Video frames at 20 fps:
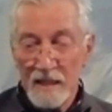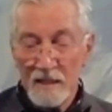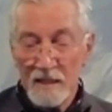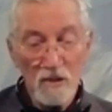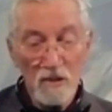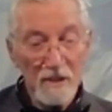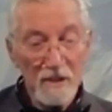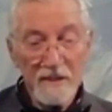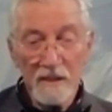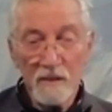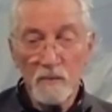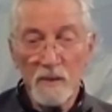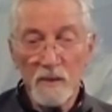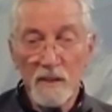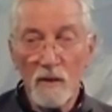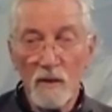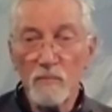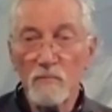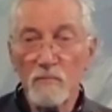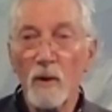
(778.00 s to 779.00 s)
So I think
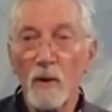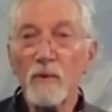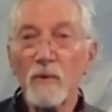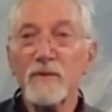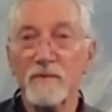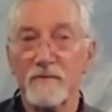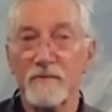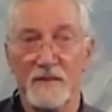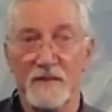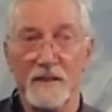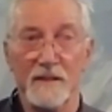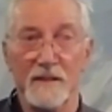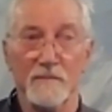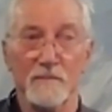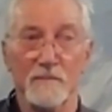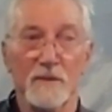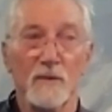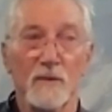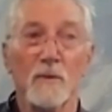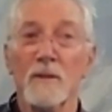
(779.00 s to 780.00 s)
we owe both of them.
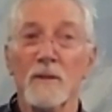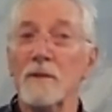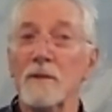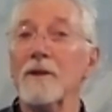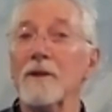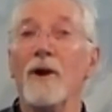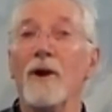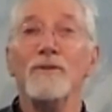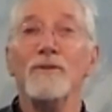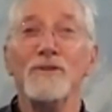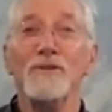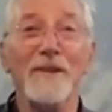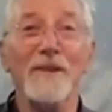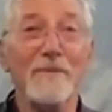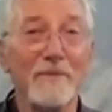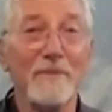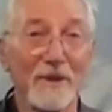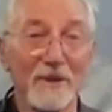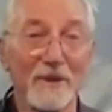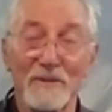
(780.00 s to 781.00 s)
The world owes
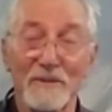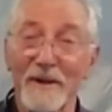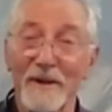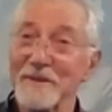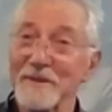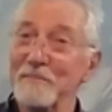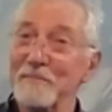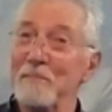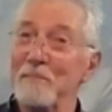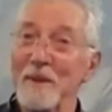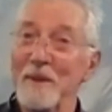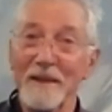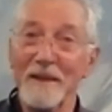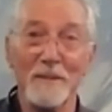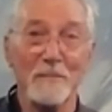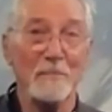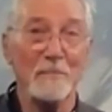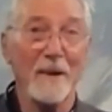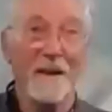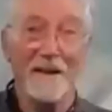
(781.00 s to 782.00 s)
them a great big
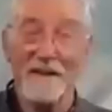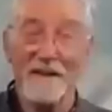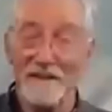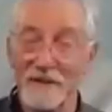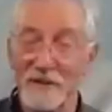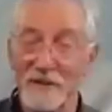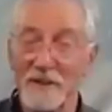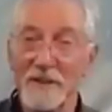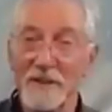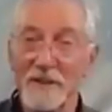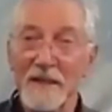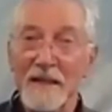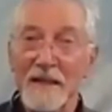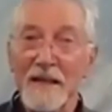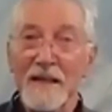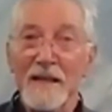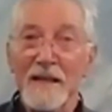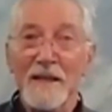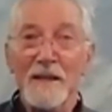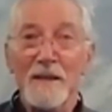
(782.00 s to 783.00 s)
apology,
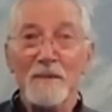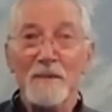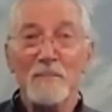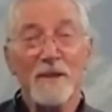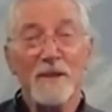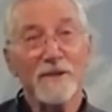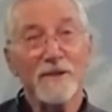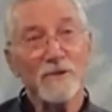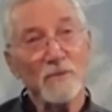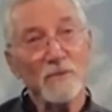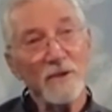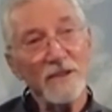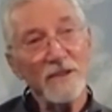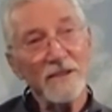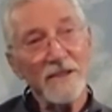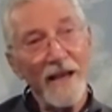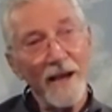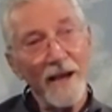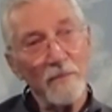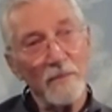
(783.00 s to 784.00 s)
because what
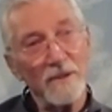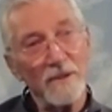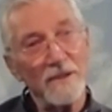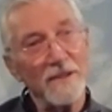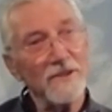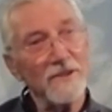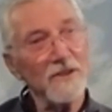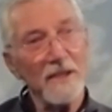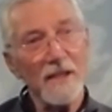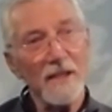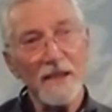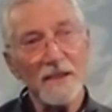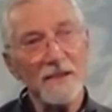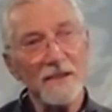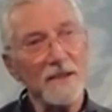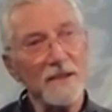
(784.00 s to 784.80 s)
has happened is they had